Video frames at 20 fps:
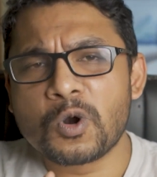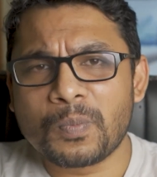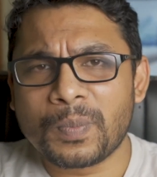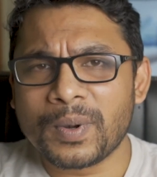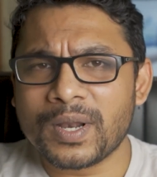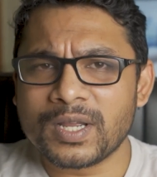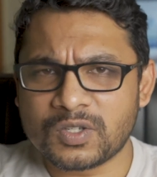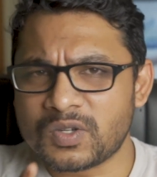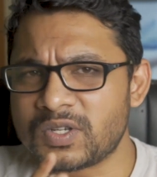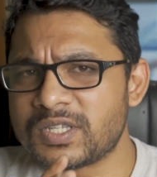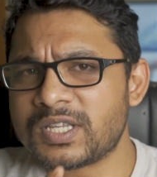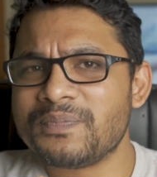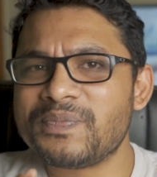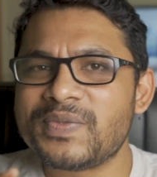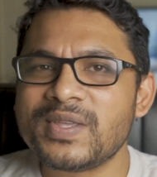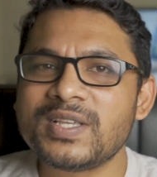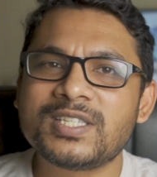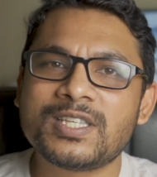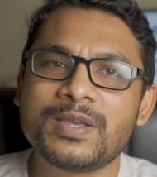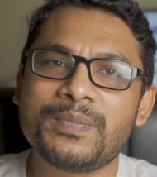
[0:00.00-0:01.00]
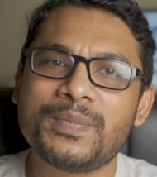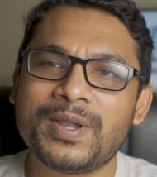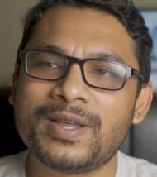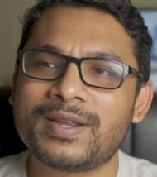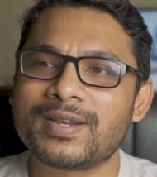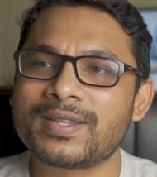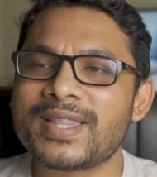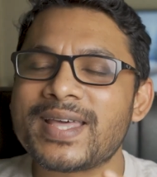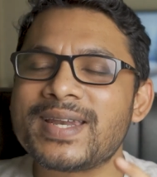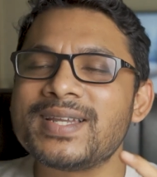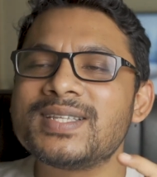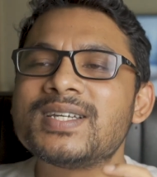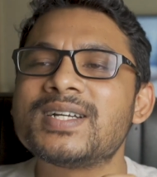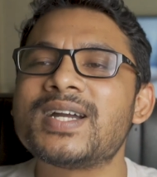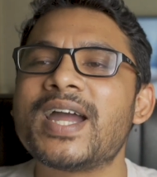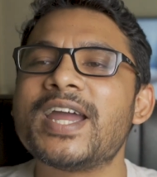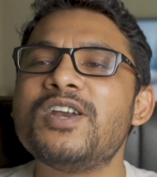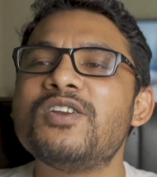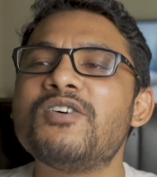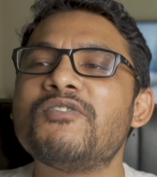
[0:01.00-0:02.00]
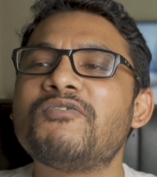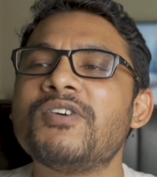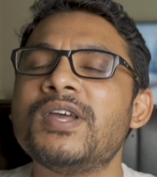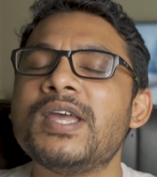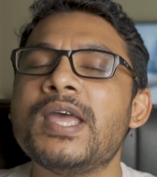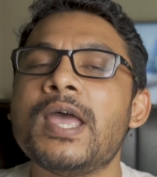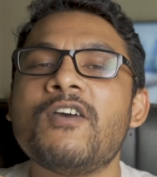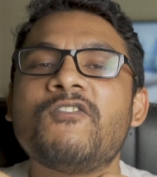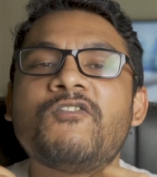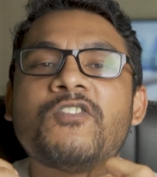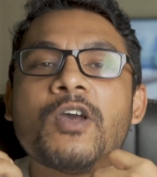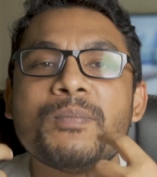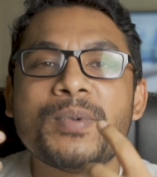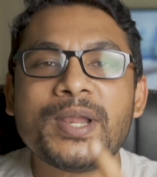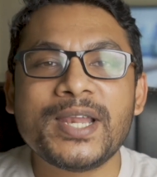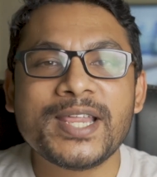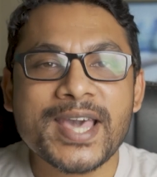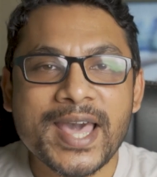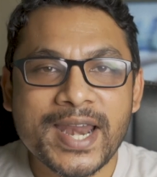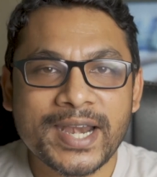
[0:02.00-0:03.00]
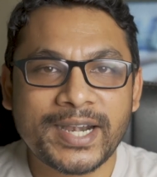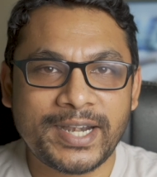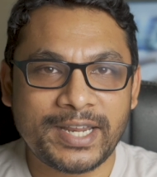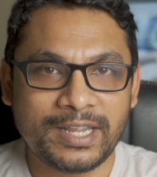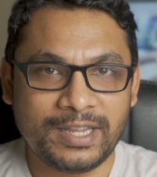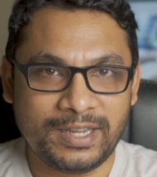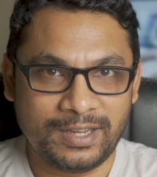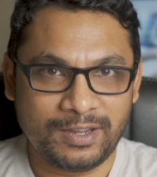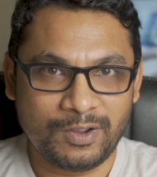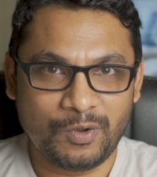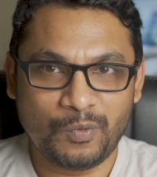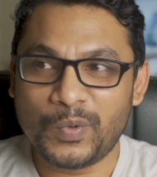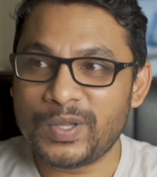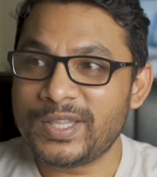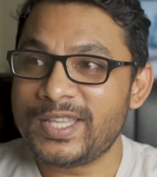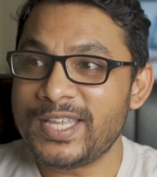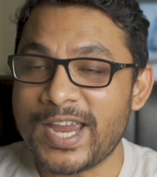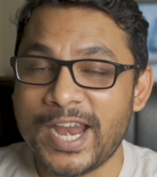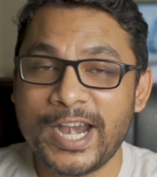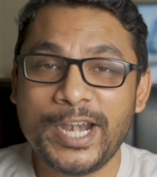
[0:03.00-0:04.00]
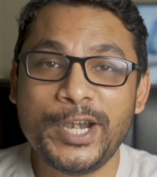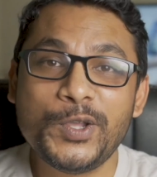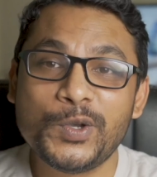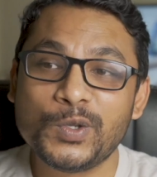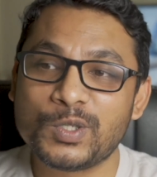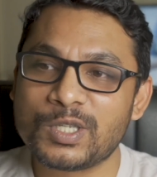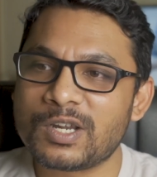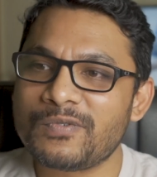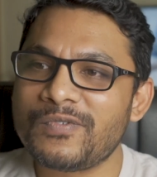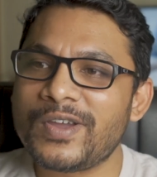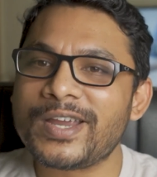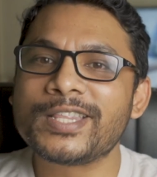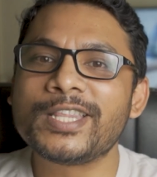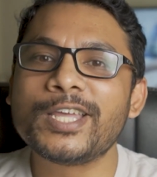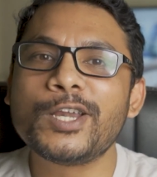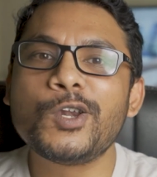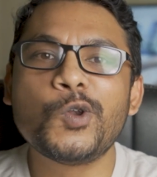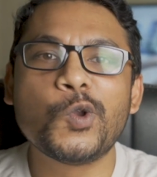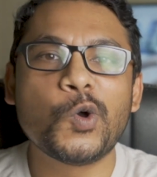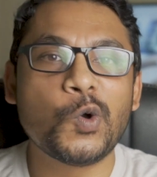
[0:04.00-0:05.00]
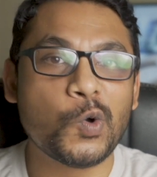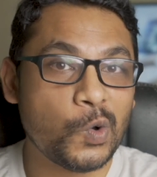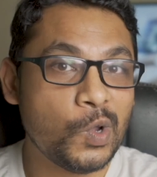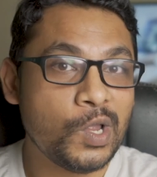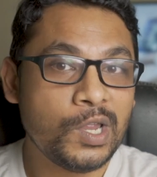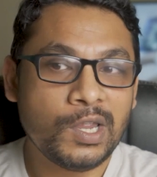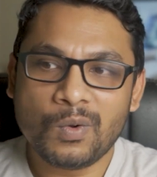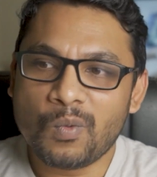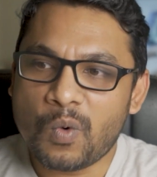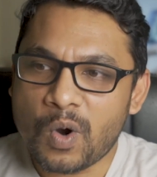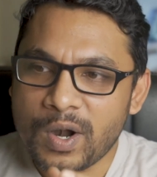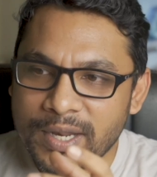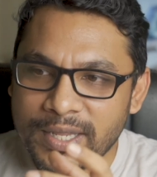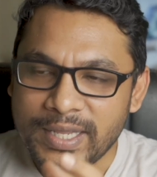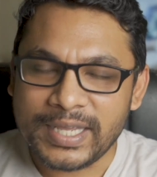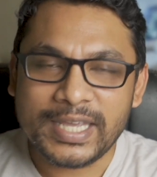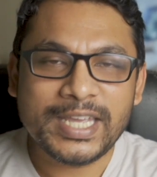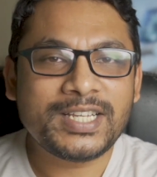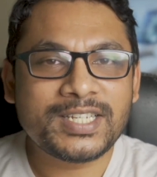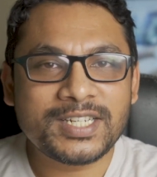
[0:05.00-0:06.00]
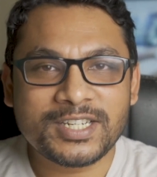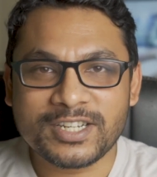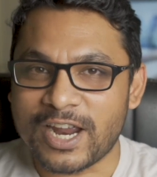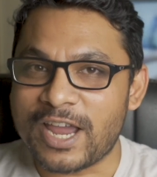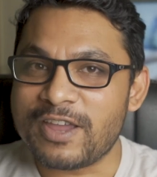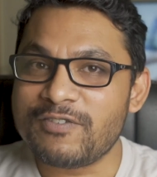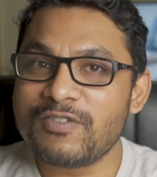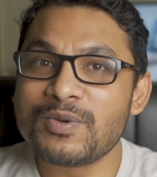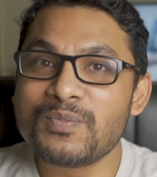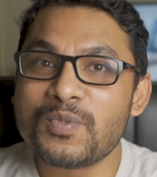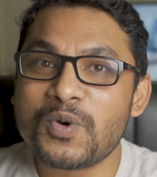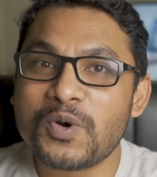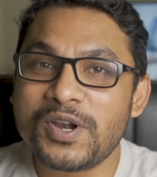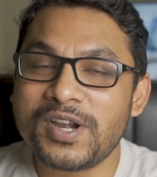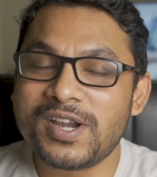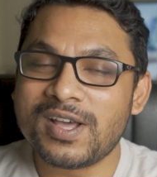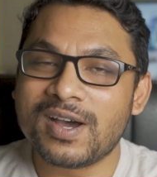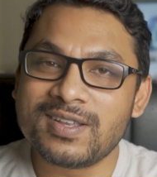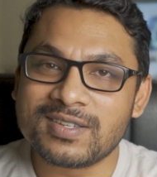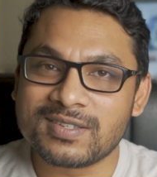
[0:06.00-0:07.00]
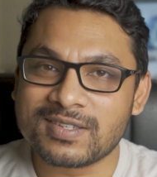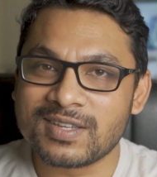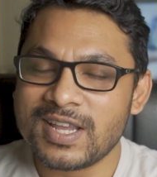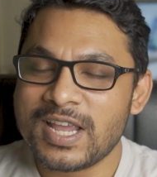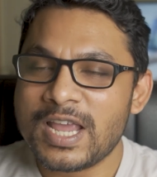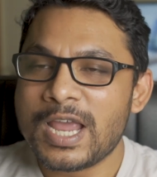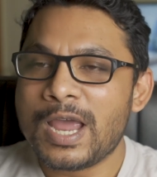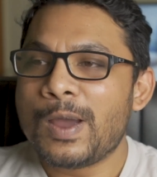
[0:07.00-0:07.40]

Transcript: Plus or something similar, there is a kind of familiarity with the end user where they know what each driving mode does.